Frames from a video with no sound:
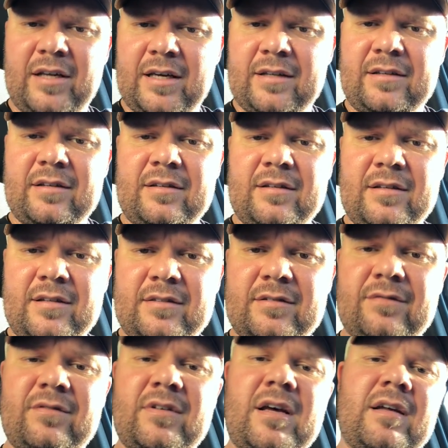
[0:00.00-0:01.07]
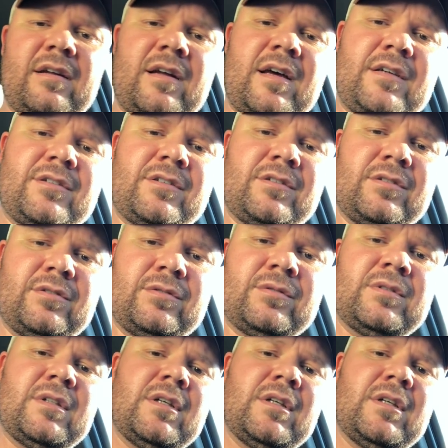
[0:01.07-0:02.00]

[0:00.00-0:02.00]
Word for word: entities of that nature who